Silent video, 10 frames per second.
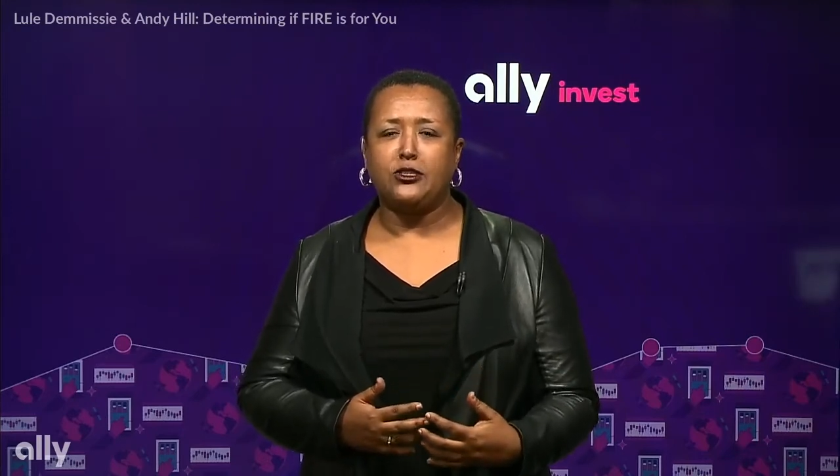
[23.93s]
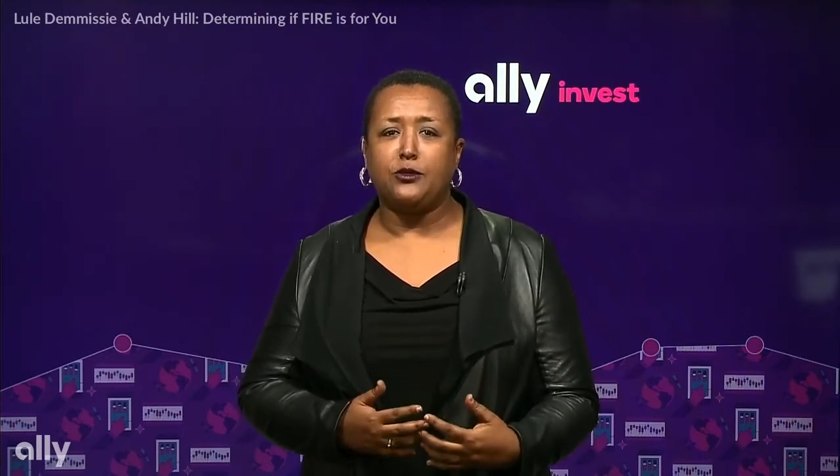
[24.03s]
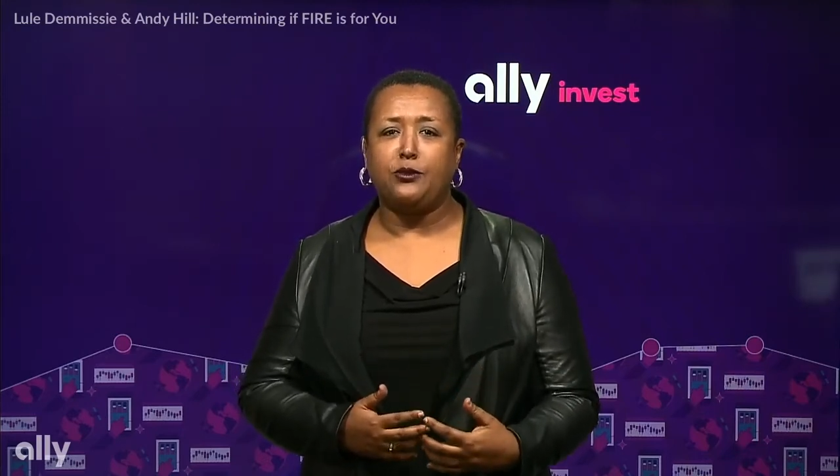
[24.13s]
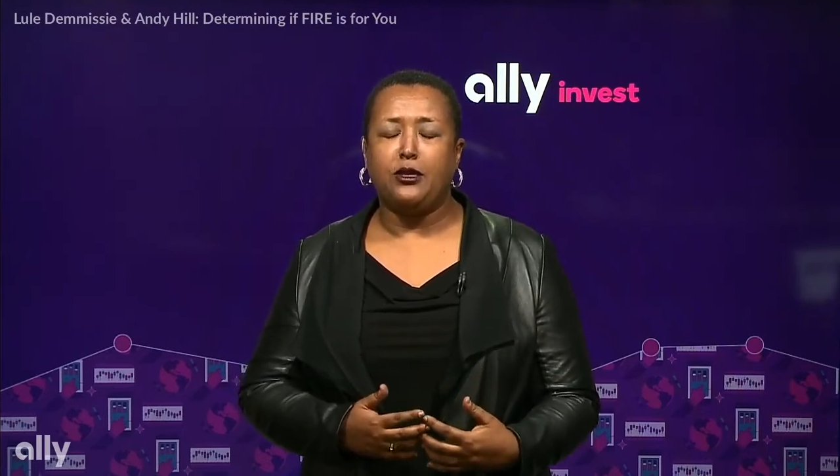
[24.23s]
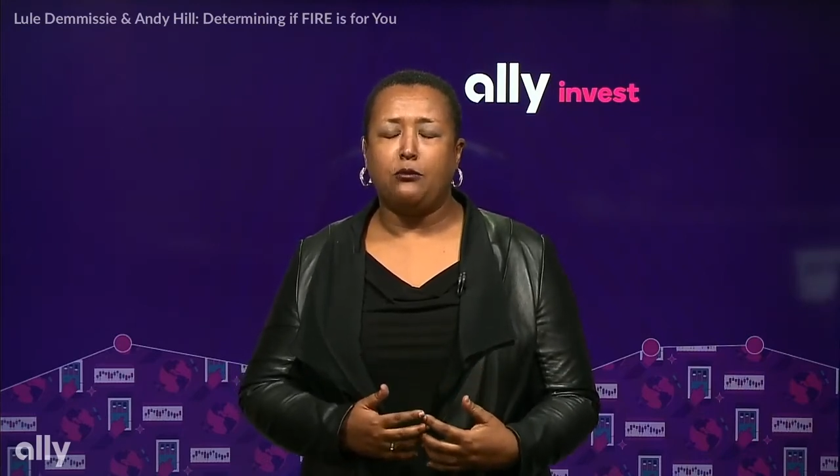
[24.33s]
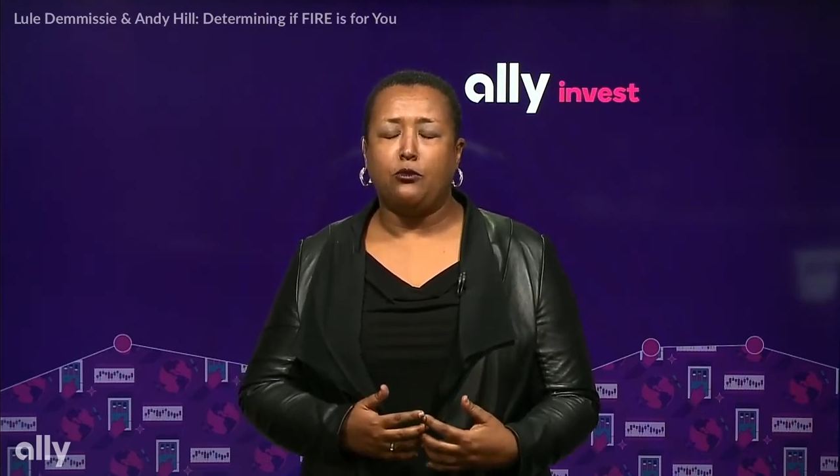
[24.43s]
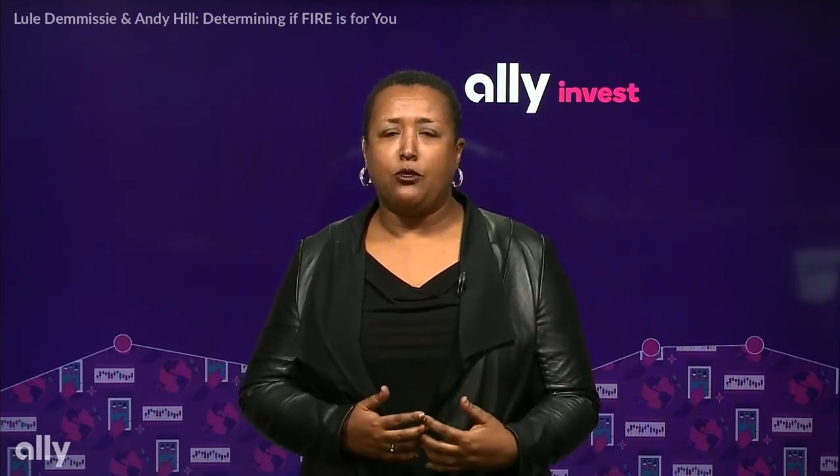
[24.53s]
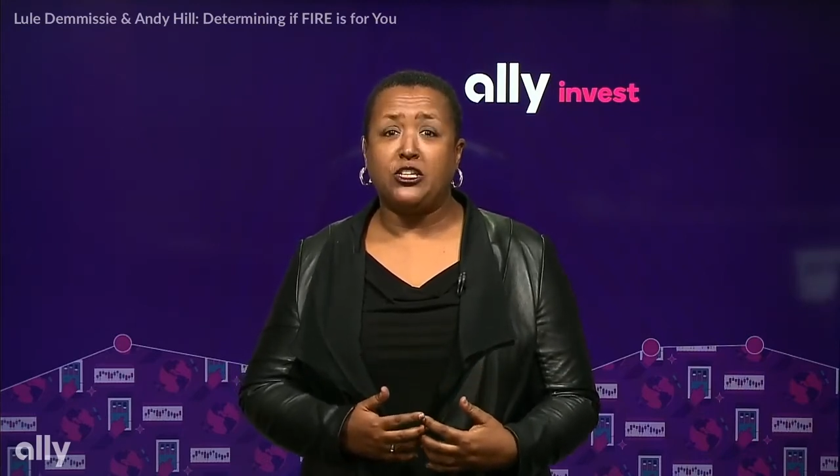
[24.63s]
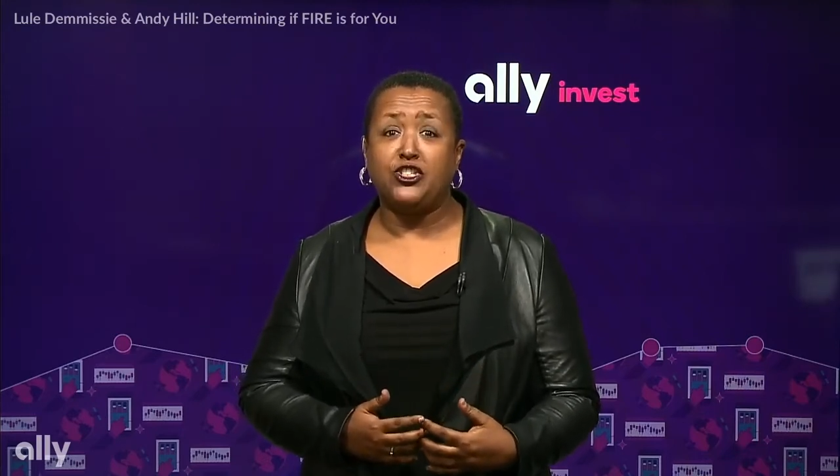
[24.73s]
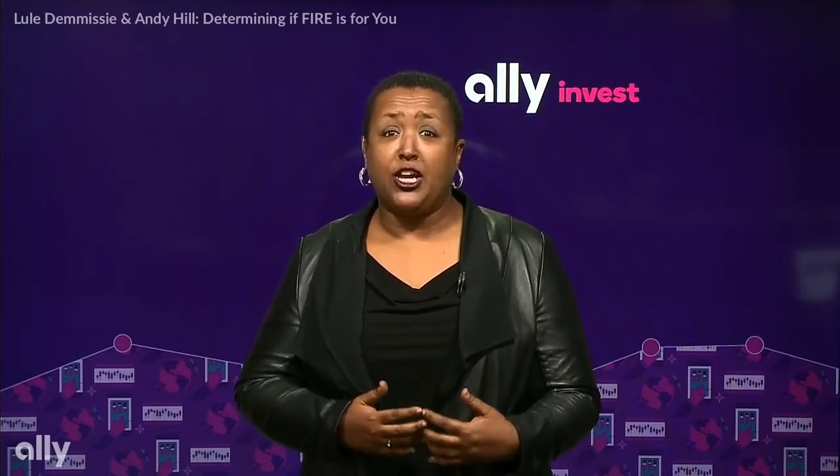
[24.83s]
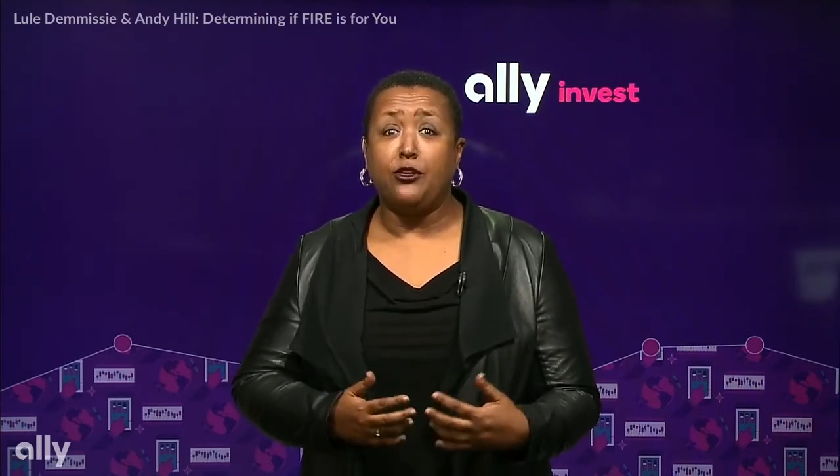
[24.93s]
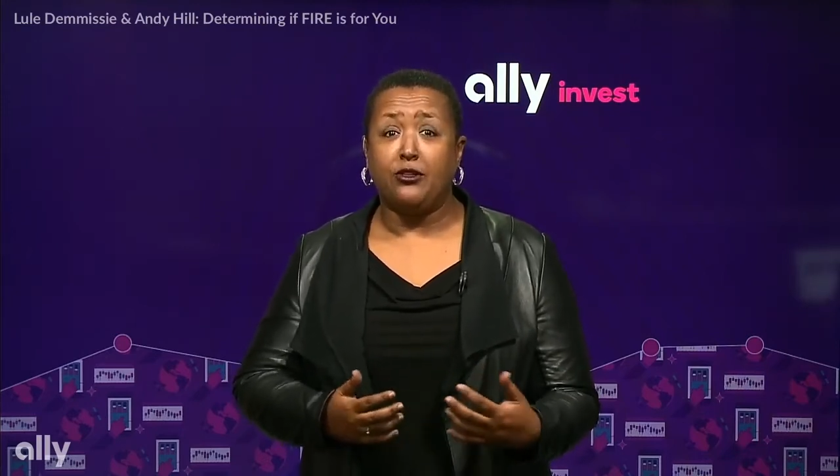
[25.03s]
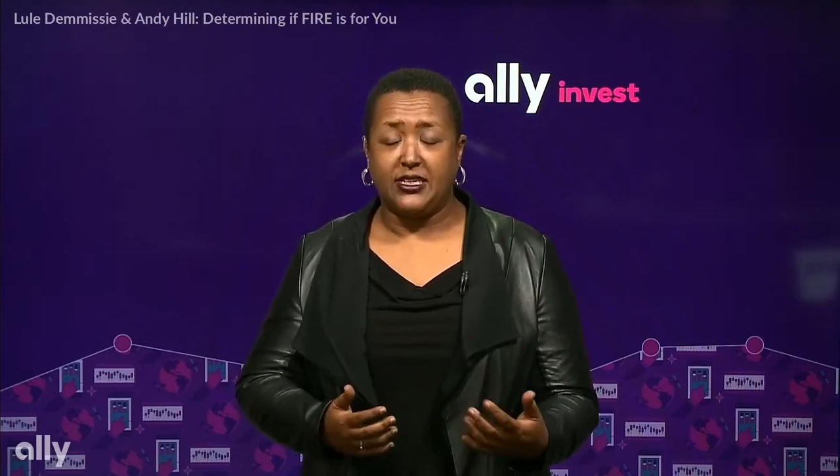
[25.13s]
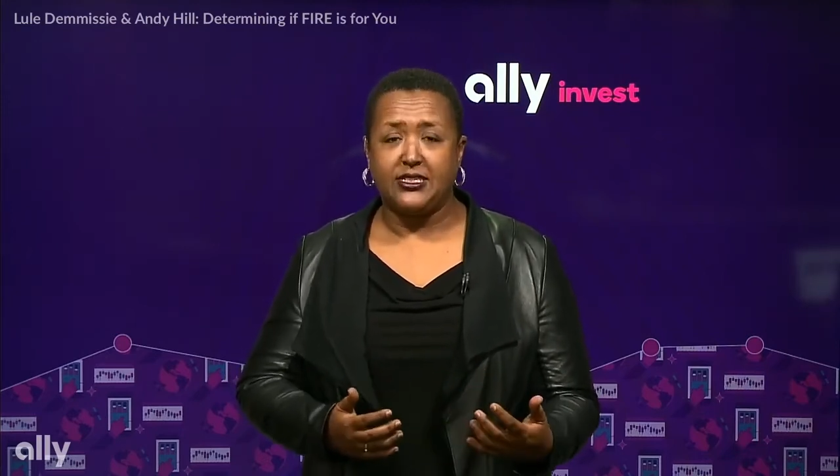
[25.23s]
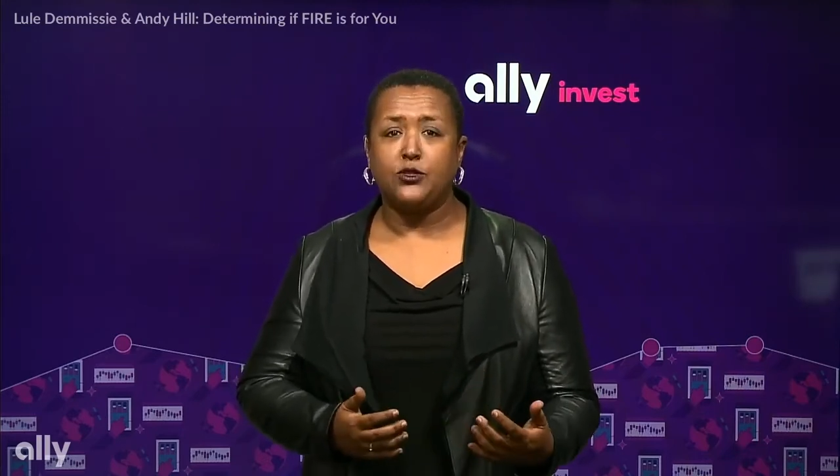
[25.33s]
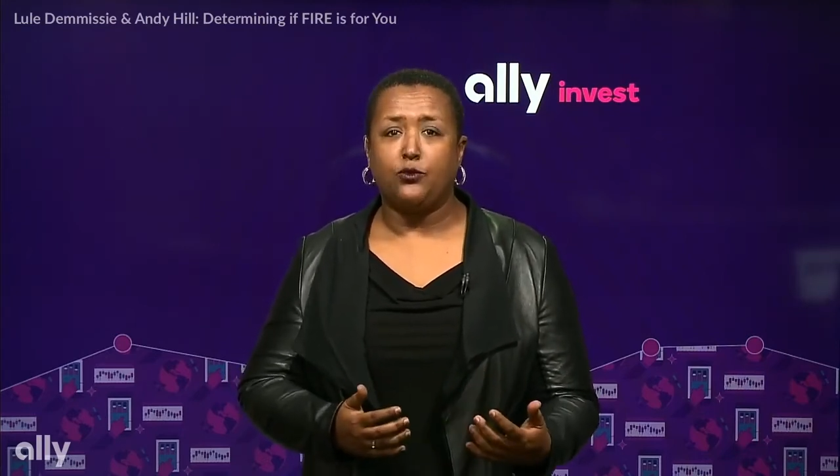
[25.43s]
to be more generous